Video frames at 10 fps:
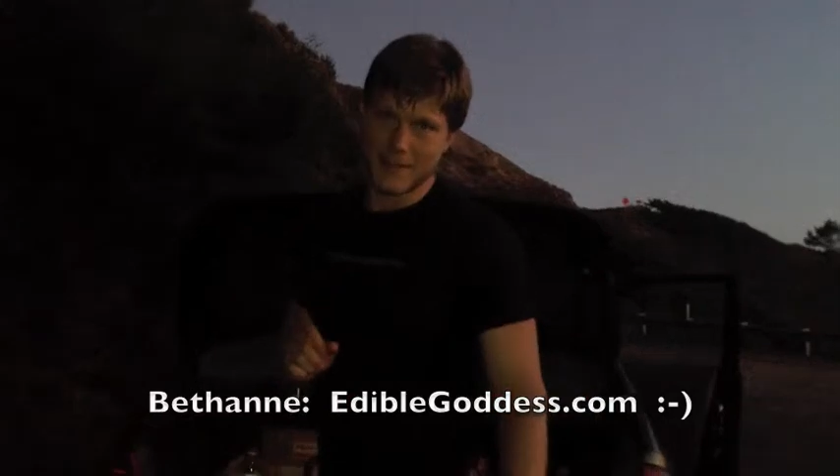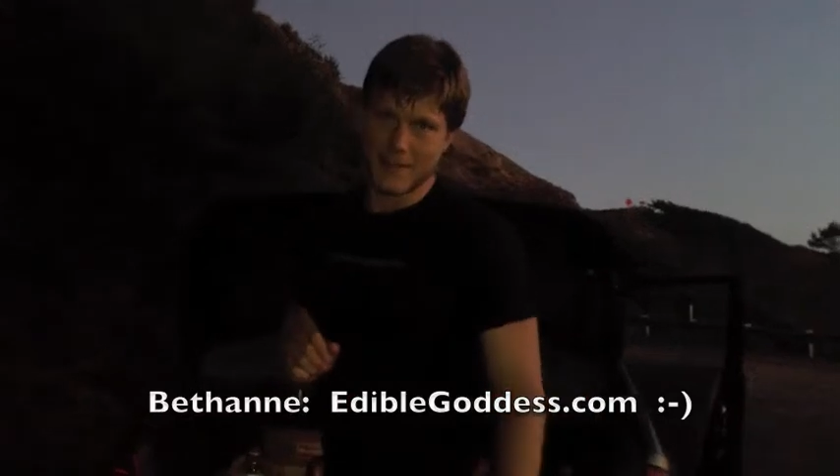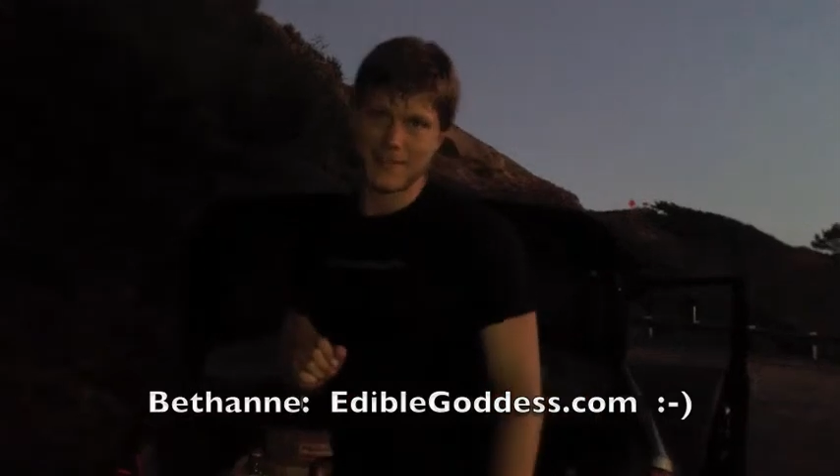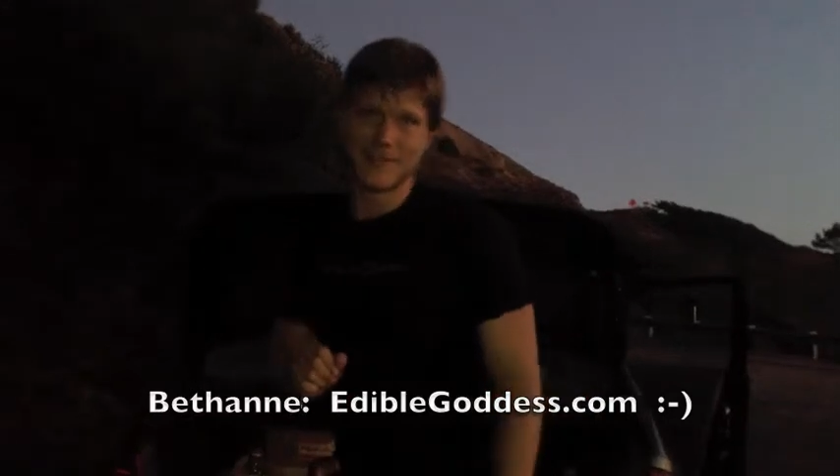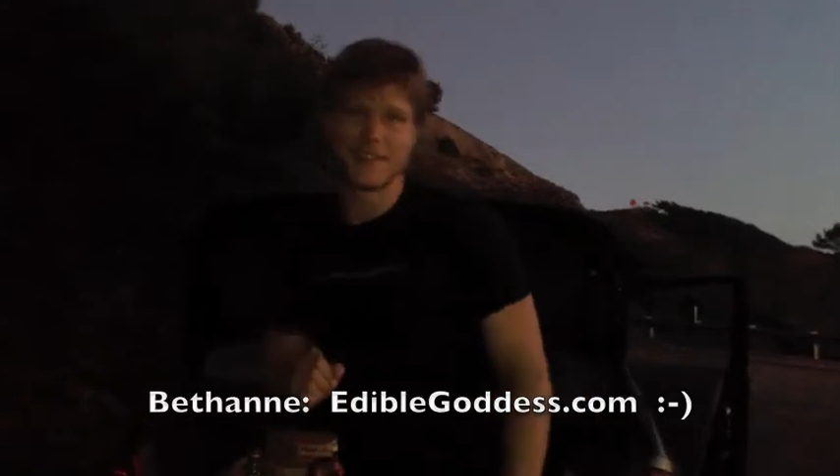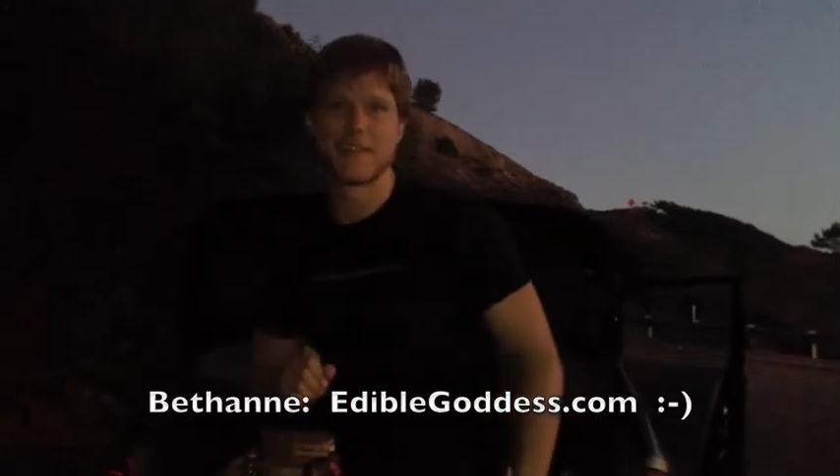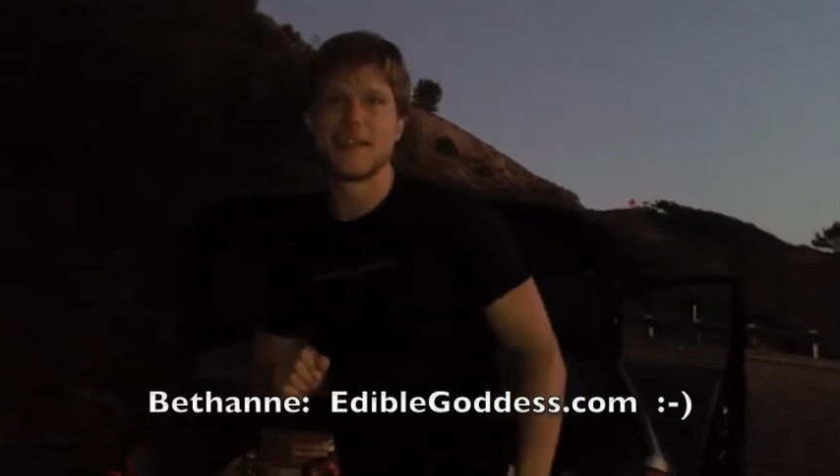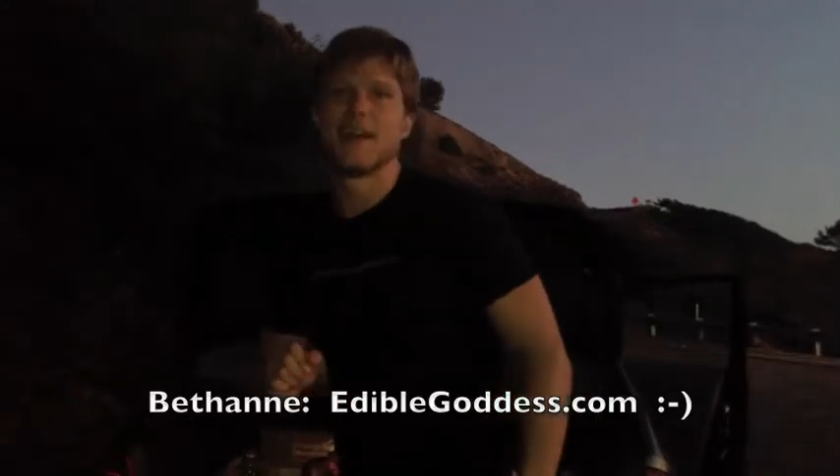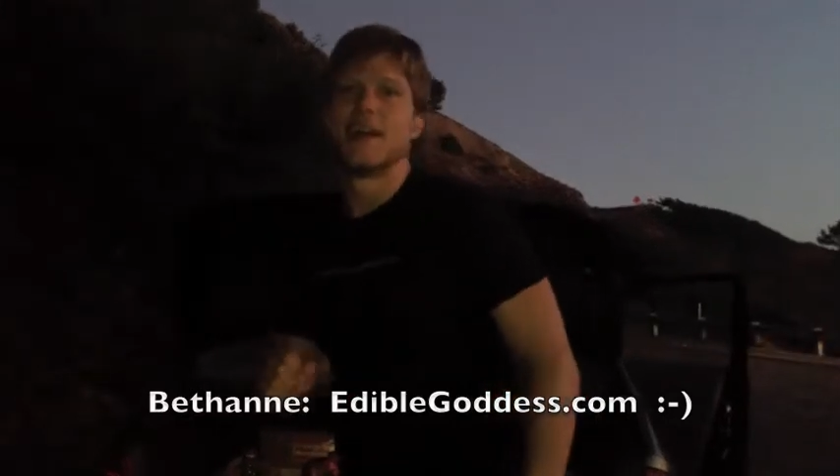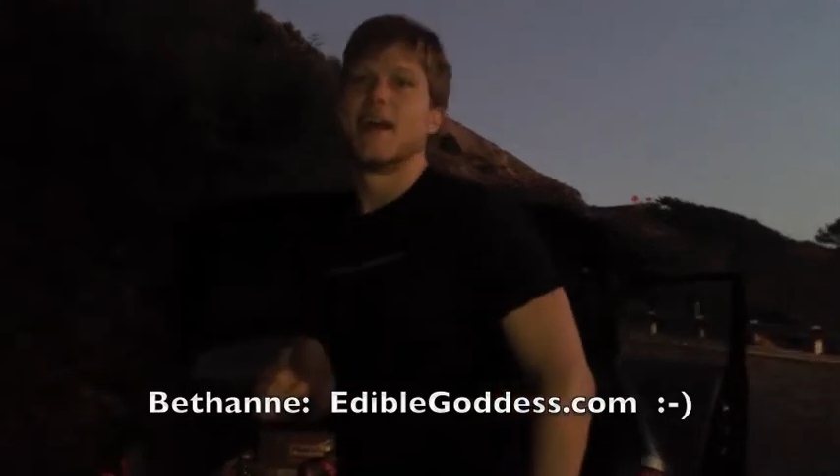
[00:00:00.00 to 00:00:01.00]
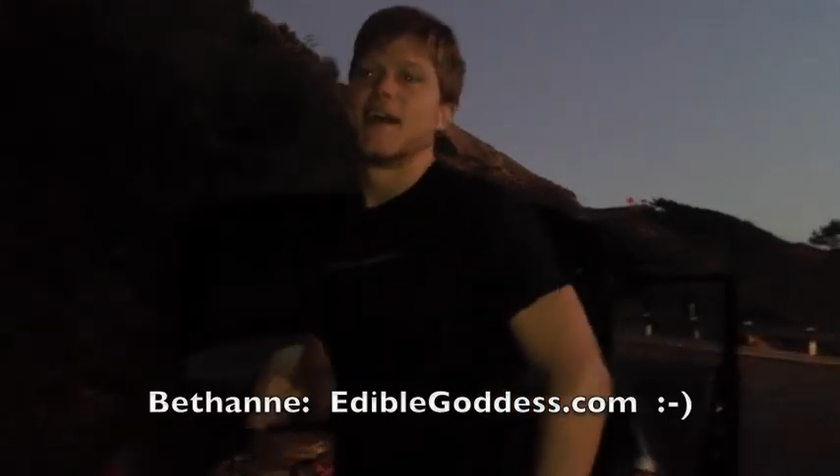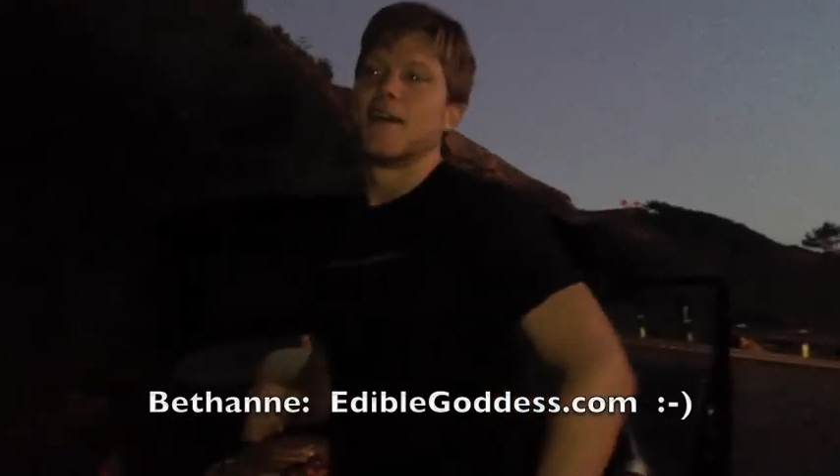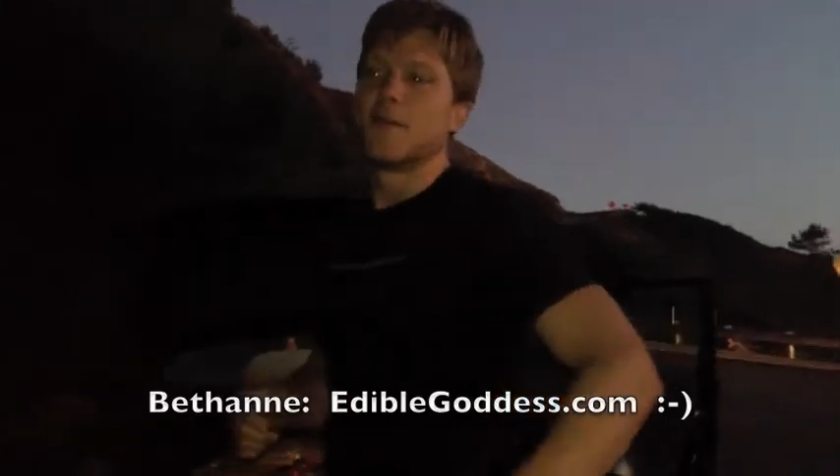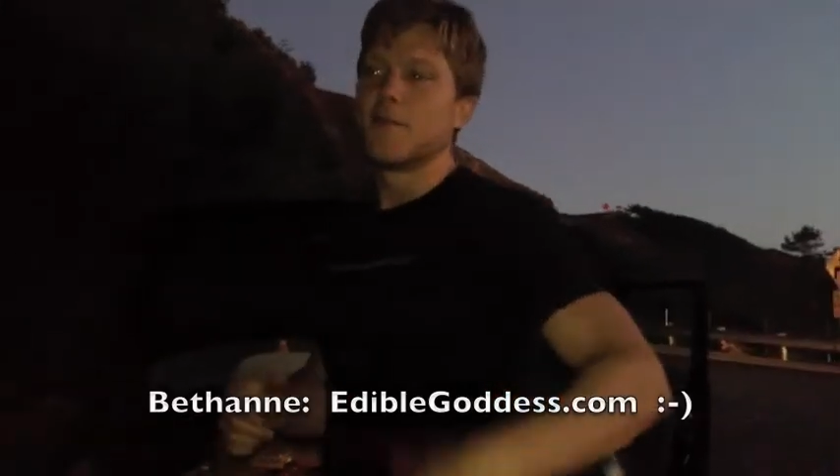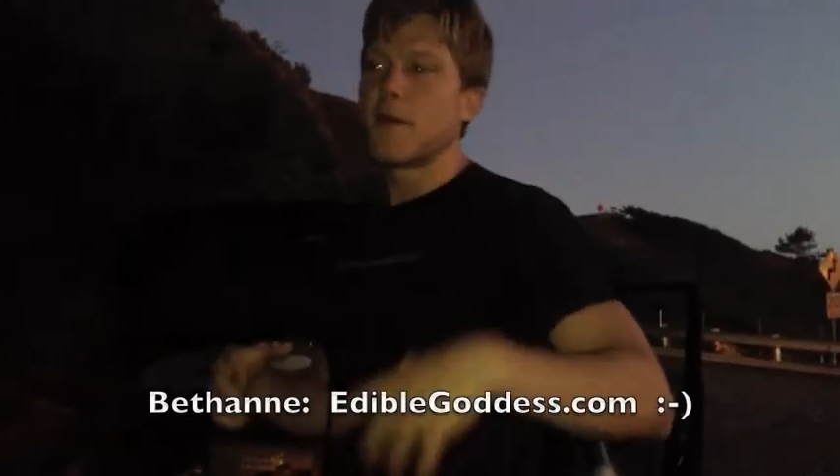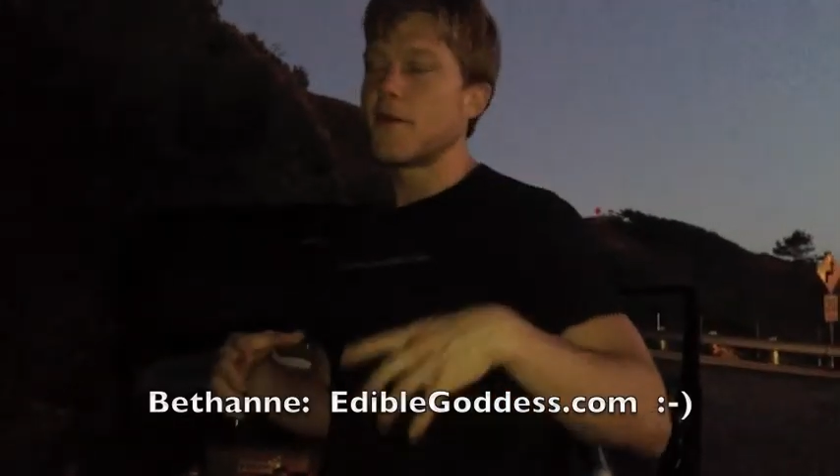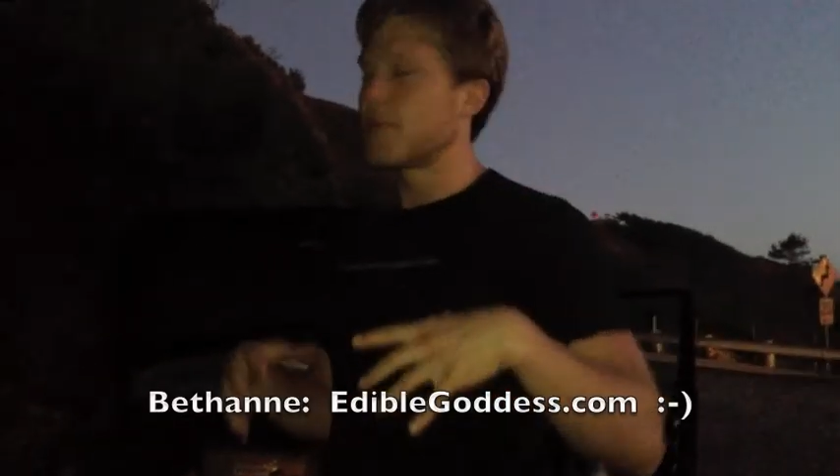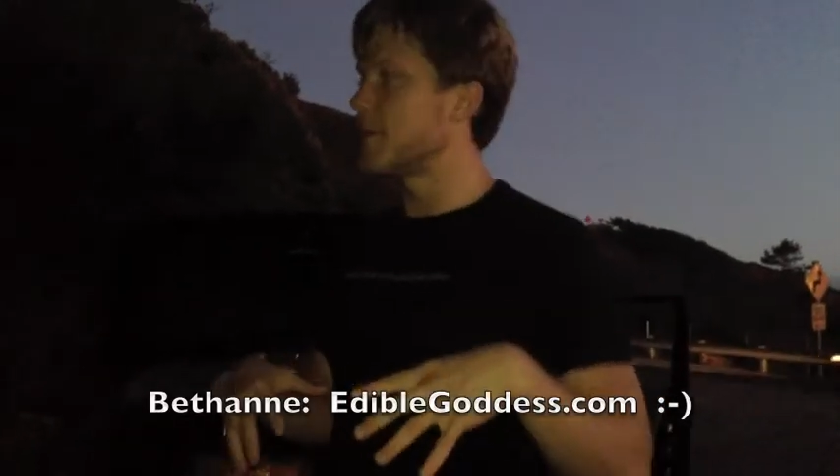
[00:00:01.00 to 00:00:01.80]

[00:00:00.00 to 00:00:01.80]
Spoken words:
Ann, we've both